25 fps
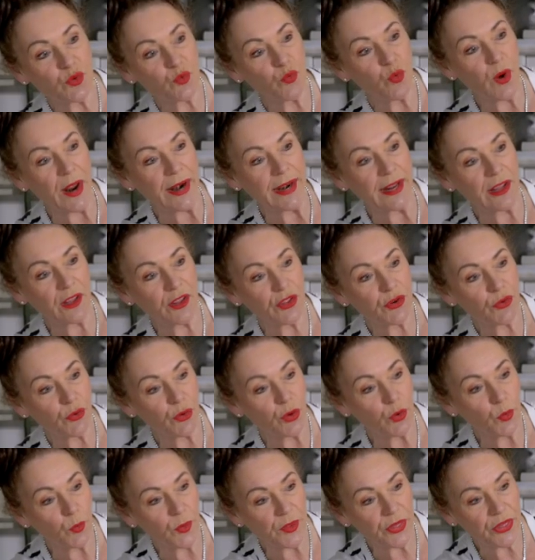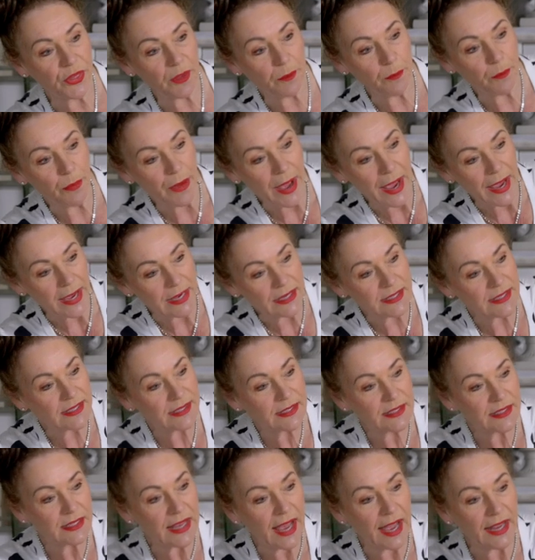running through with the
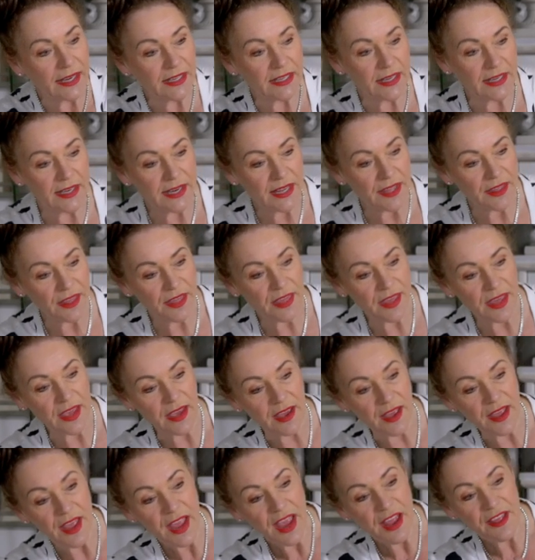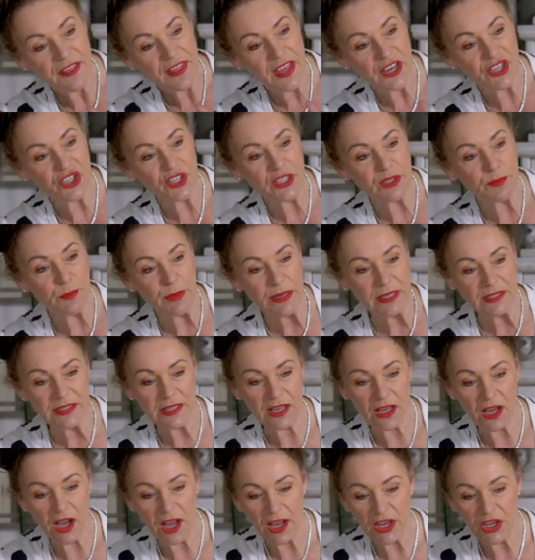base underneath there, that just means
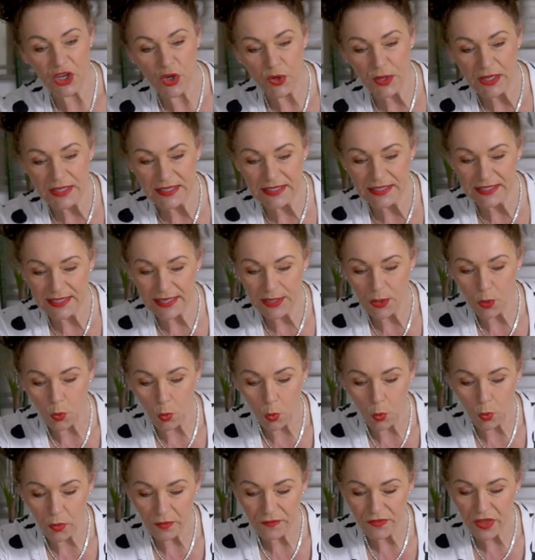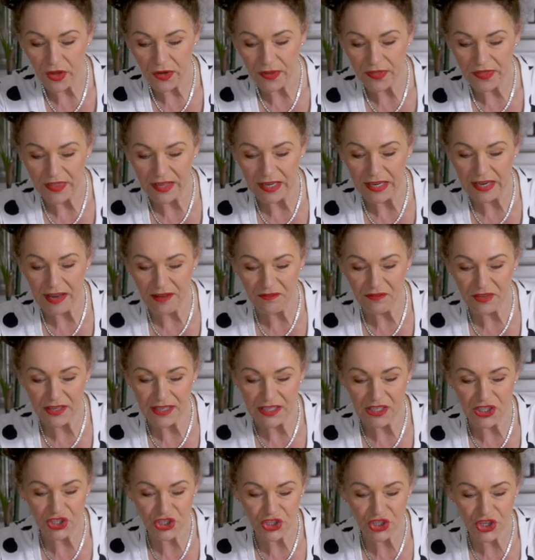that you can see all of the, the
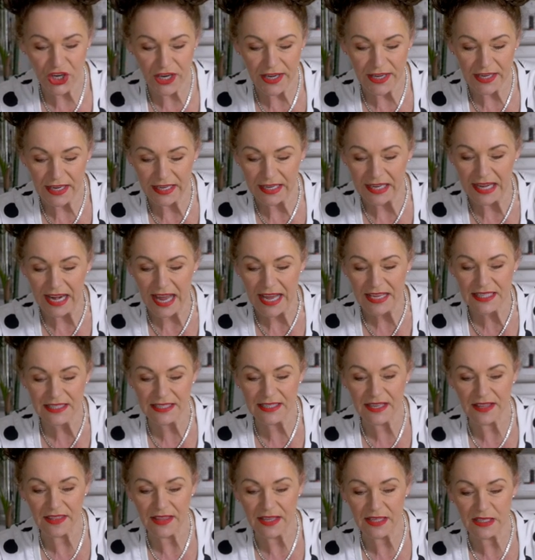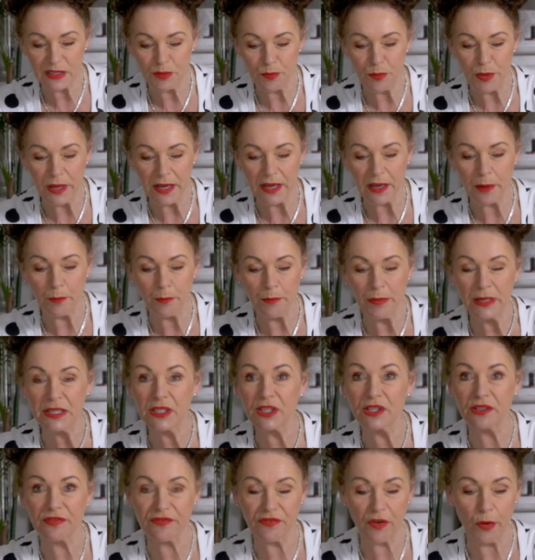lovely sheen and luster that's being
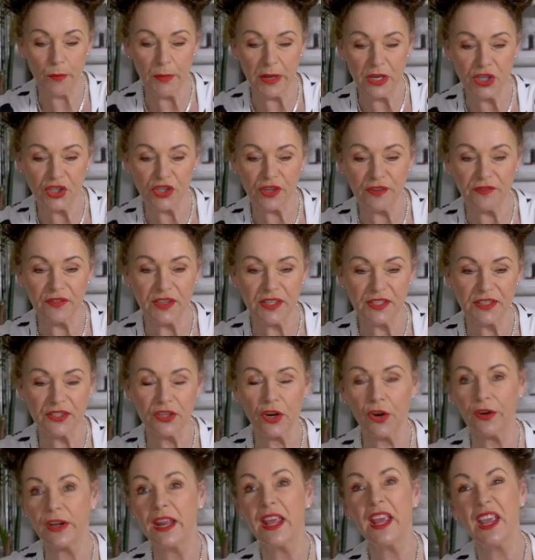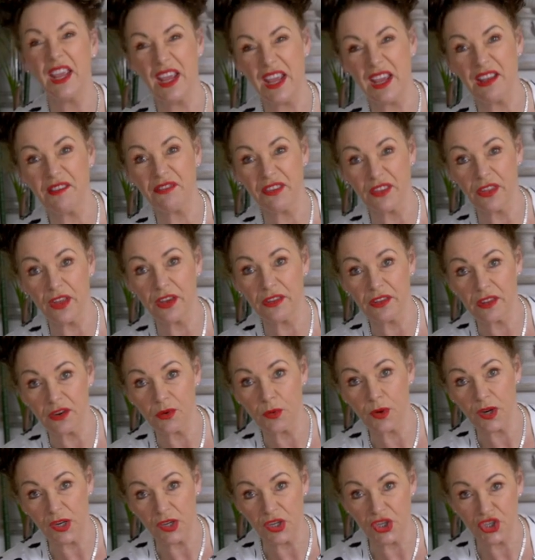emitted from each of your stone, even though
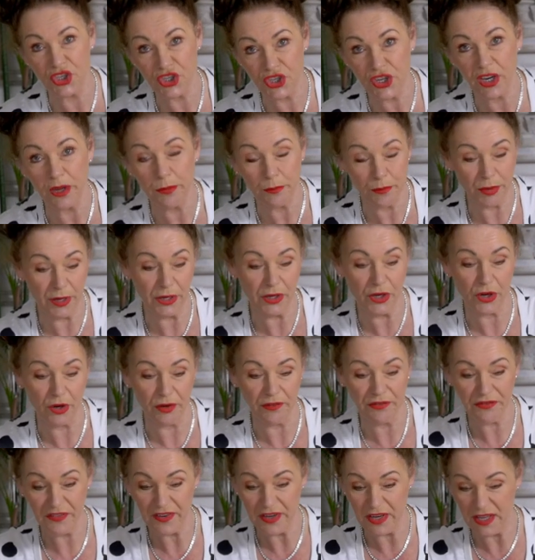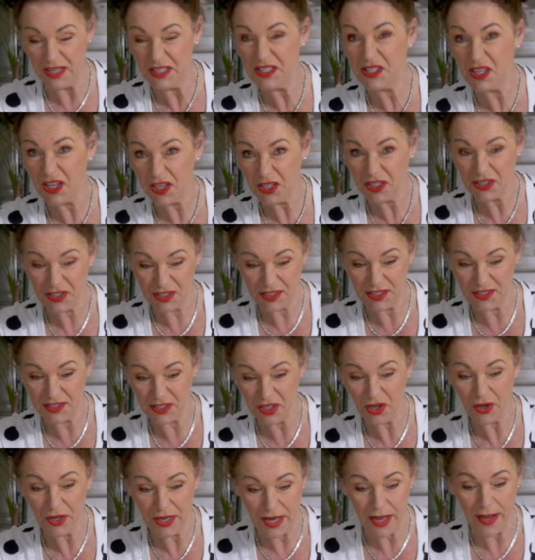they're only cheap, but you know, it's, it's
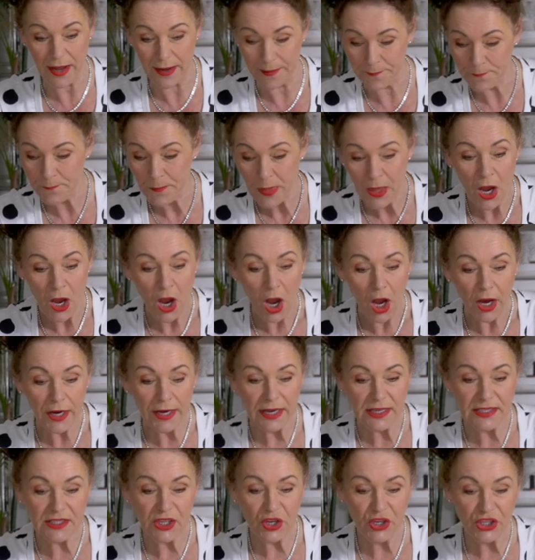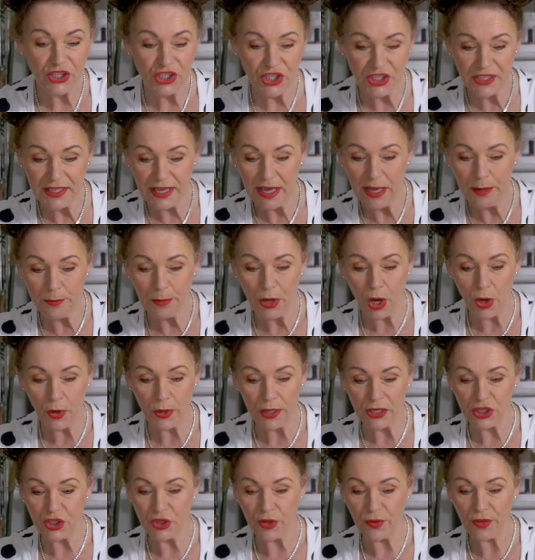okay. Okay, so just keep going
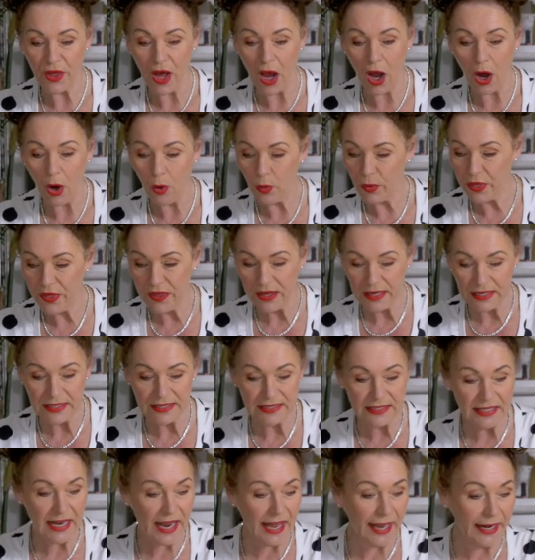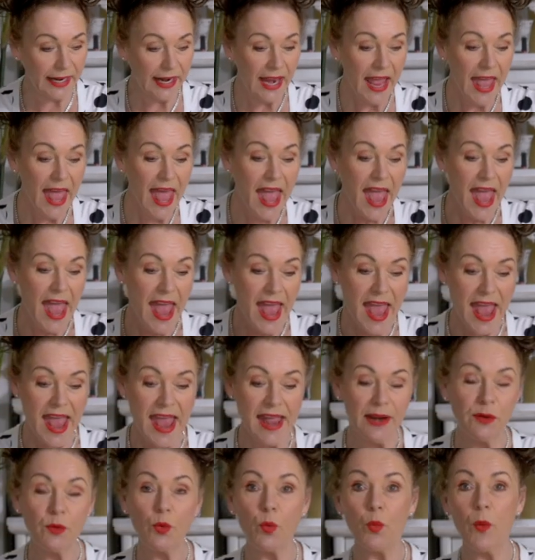until the whole thing is done.
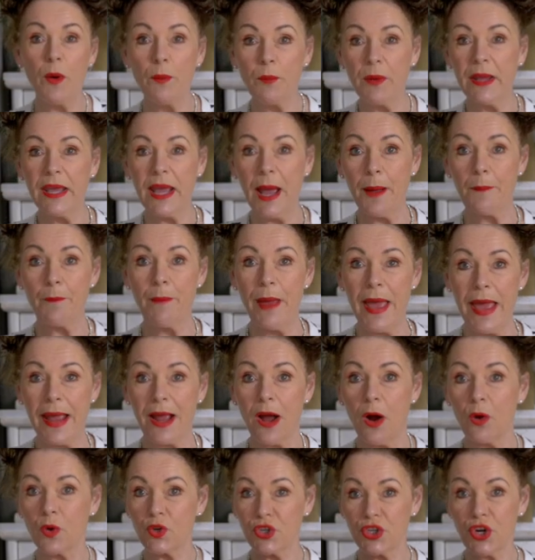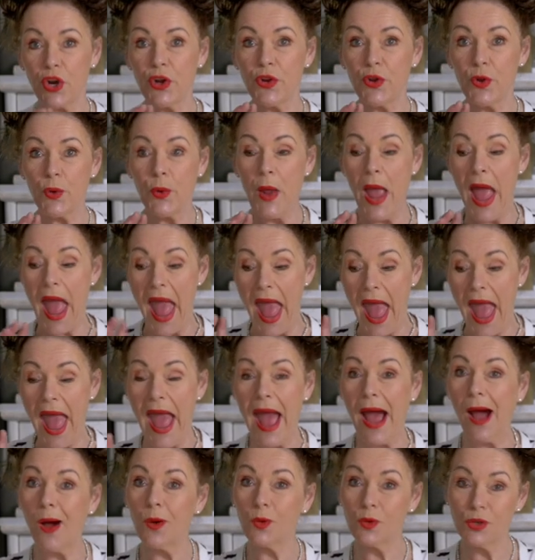And when we come back, I'll show you
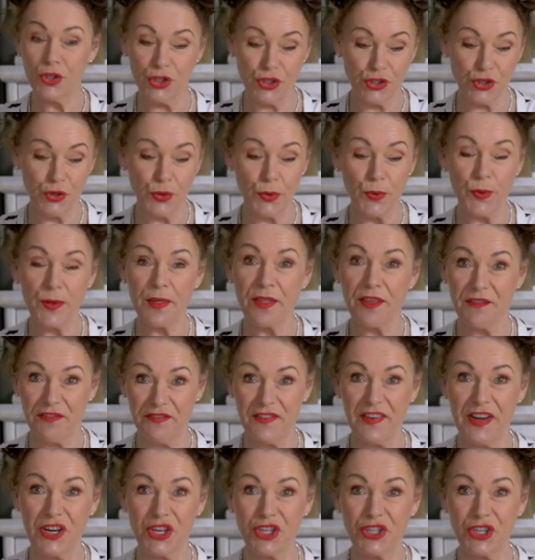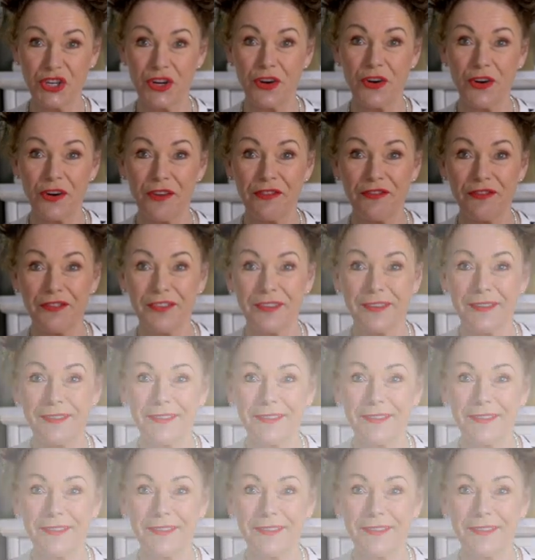how to do the finishing off.